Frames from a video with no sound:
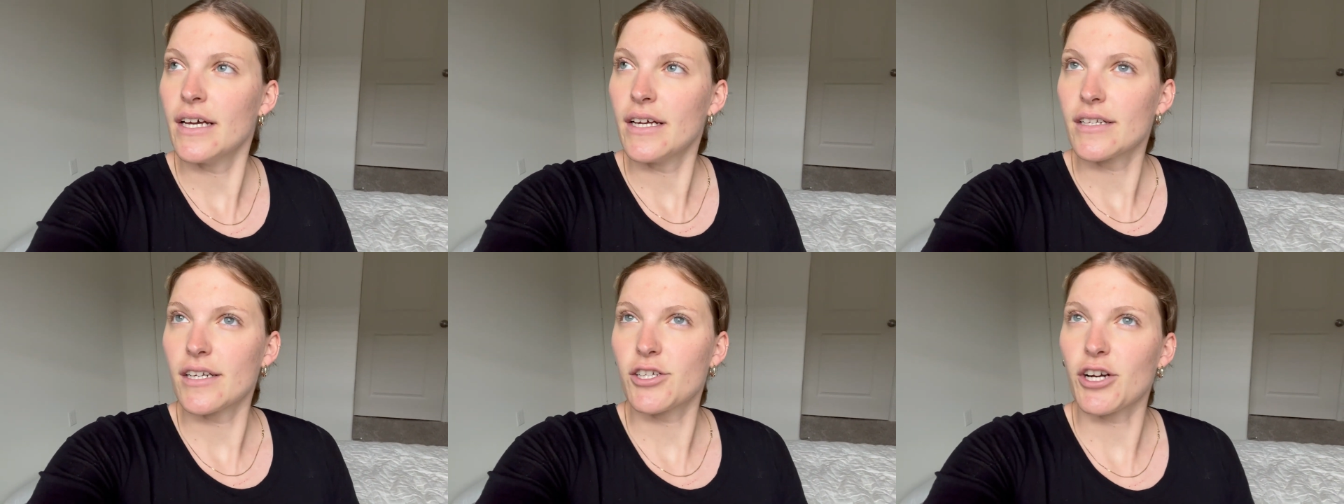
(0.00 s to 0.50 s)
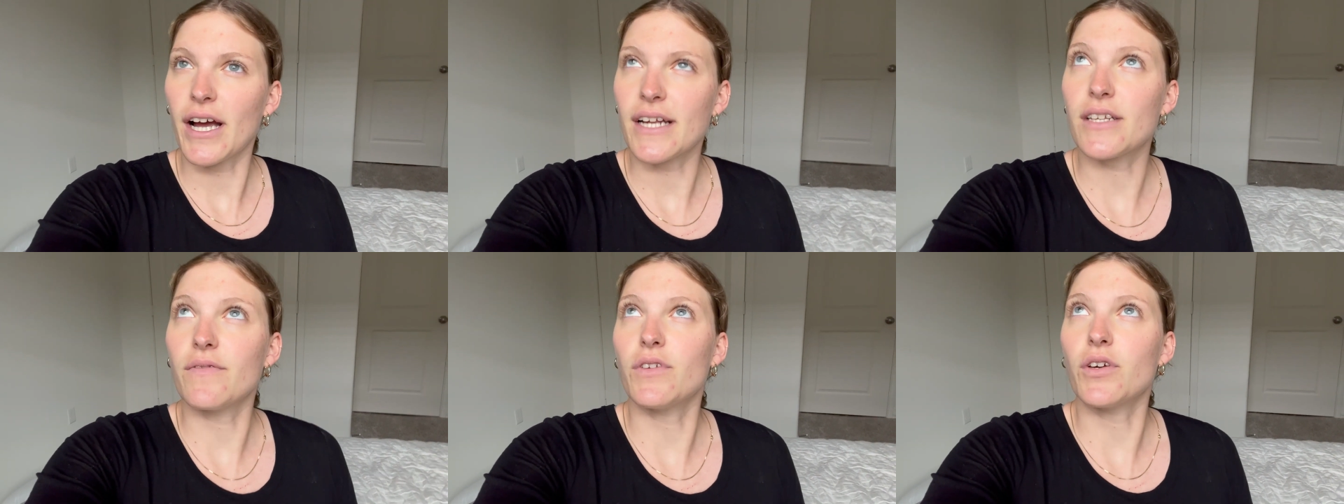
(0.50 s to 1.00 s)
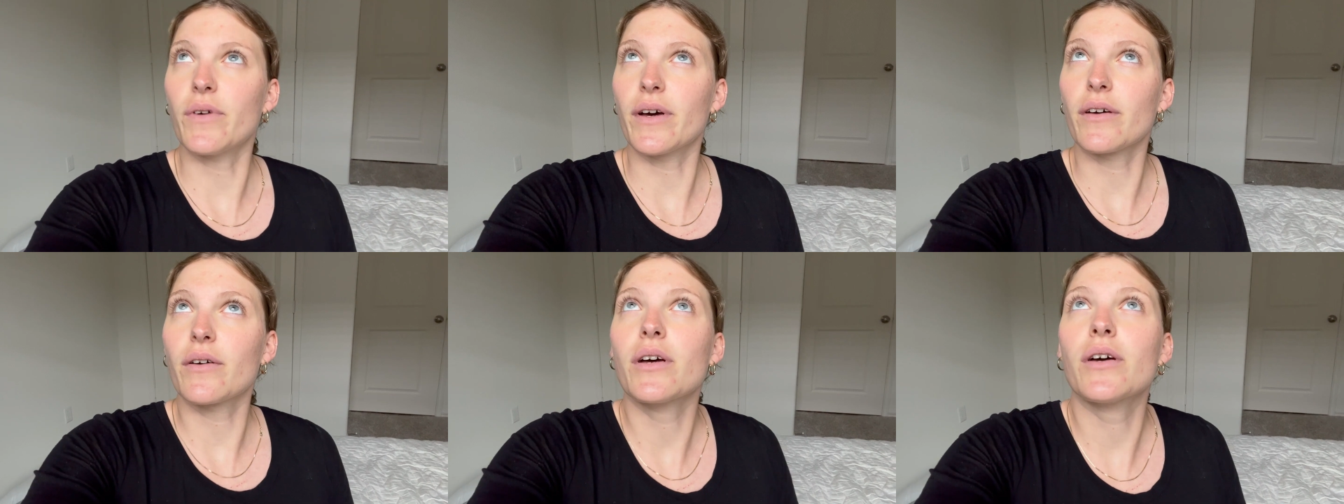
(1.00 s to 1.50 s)
to try to view
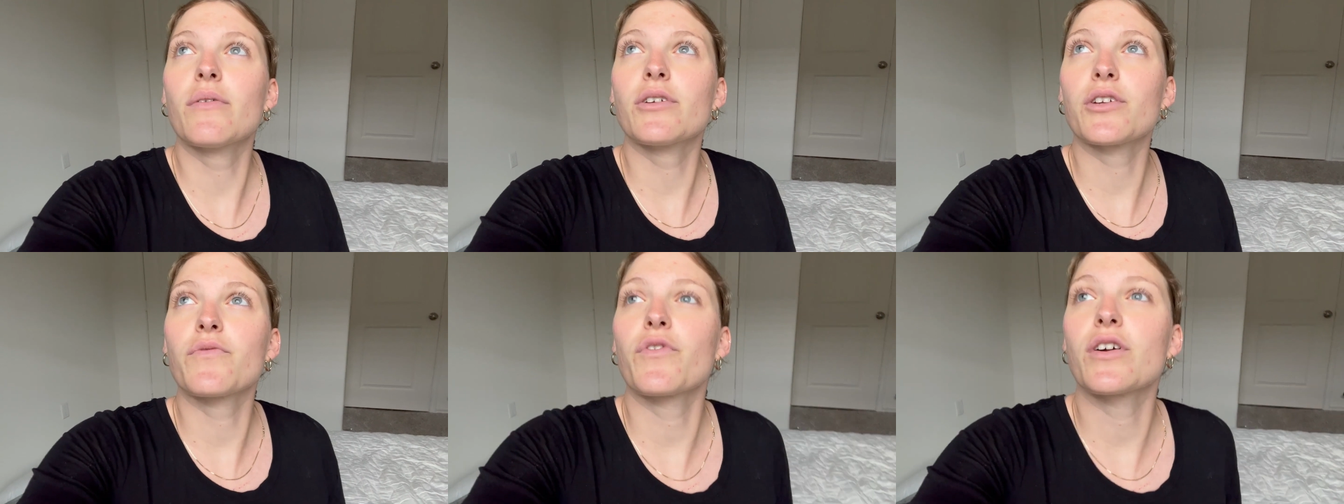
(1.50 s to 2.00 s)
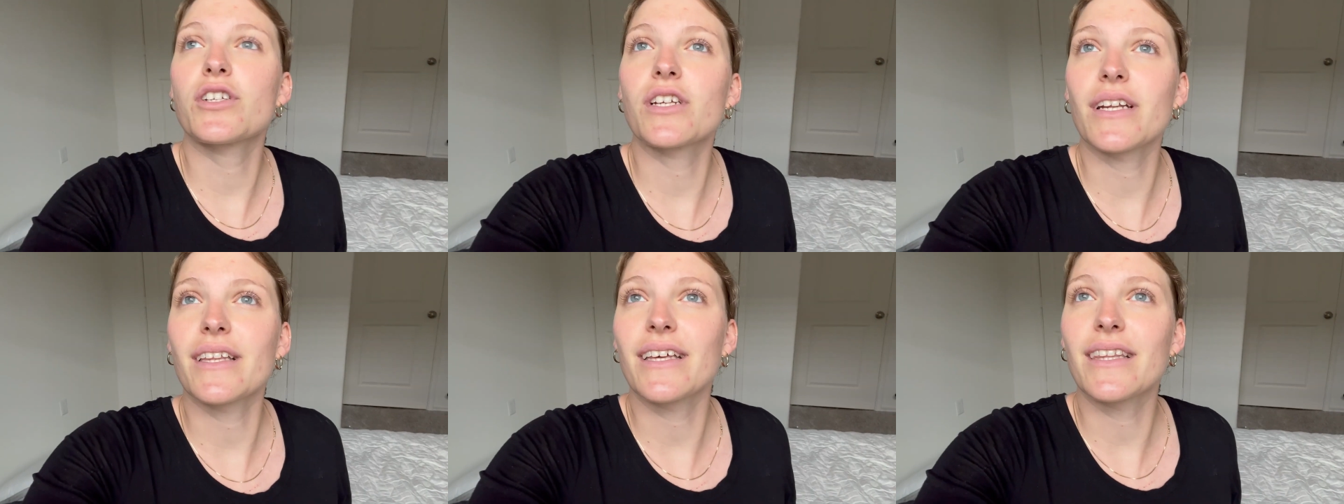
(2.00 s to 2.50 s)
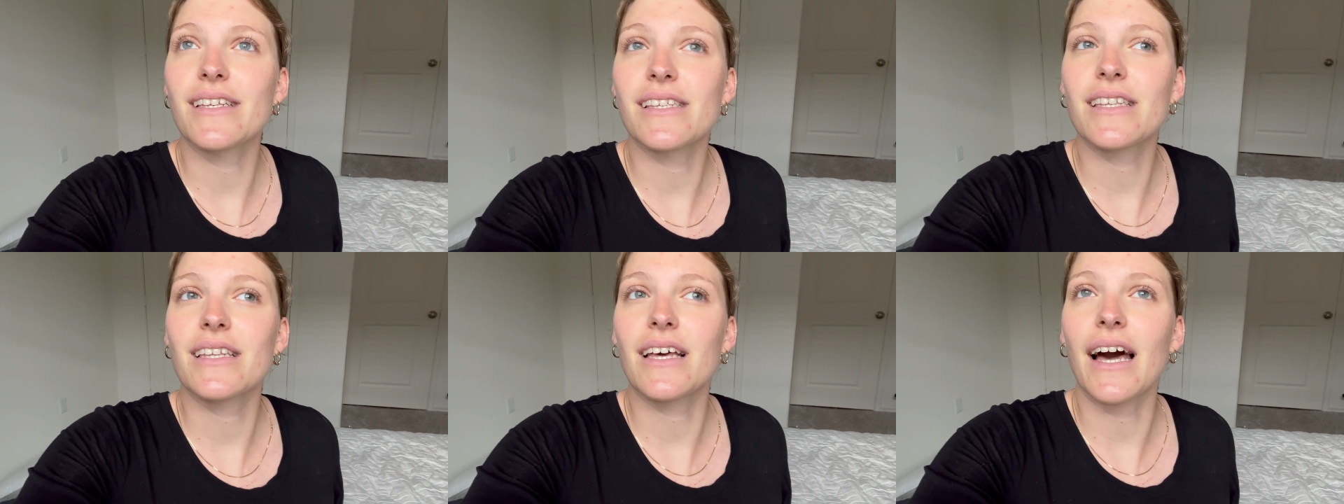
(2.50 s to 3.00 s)
it, which unfortunately the
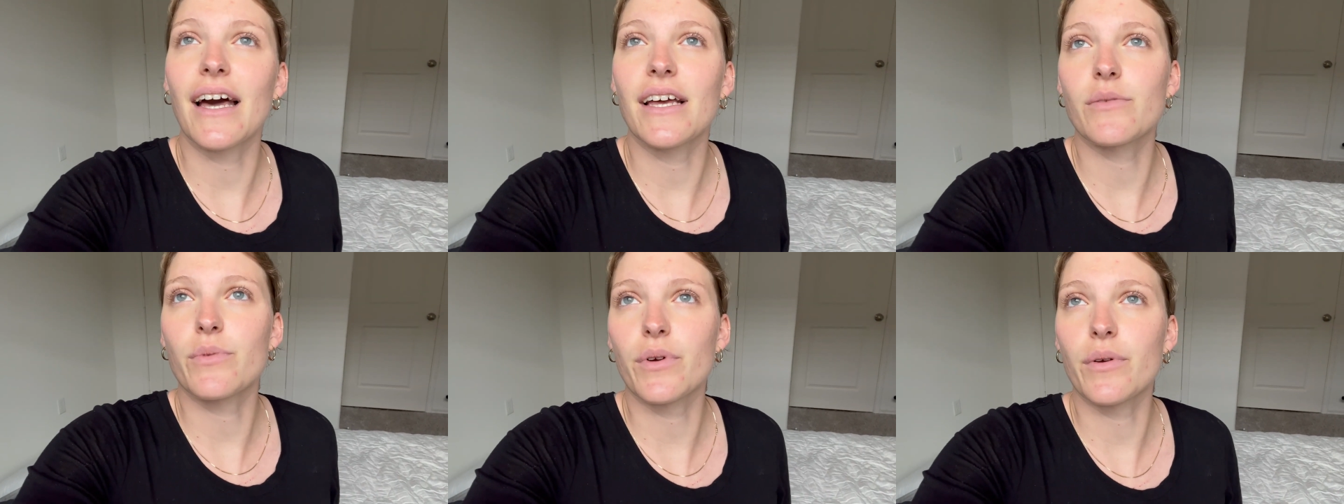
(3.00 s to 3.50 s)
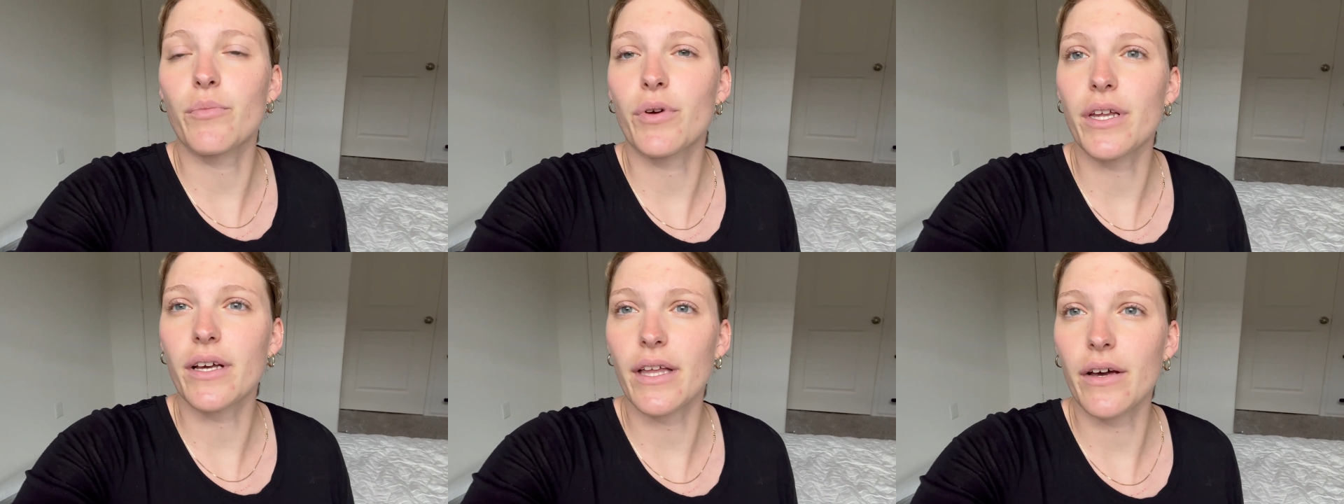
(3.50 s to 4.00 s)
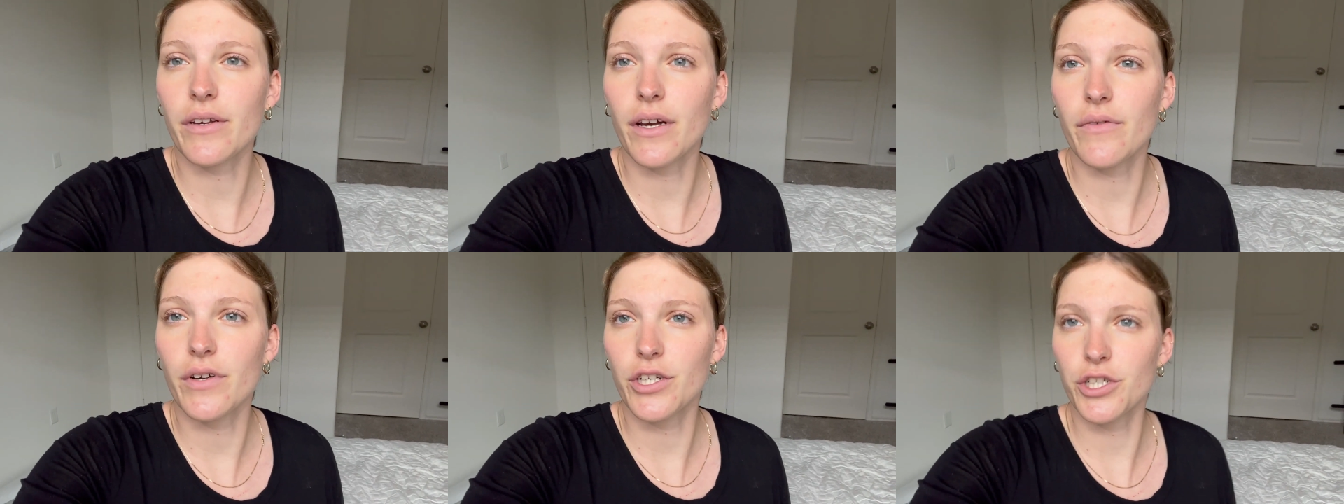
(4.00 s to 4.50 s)
skies were pretty cloud
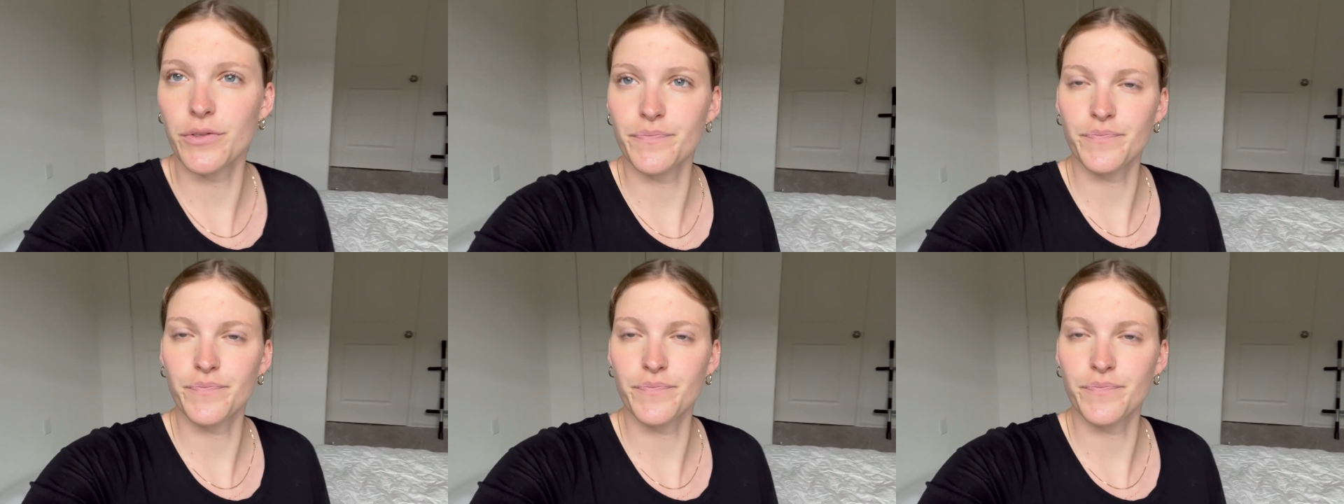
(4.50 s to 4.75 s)
coverage.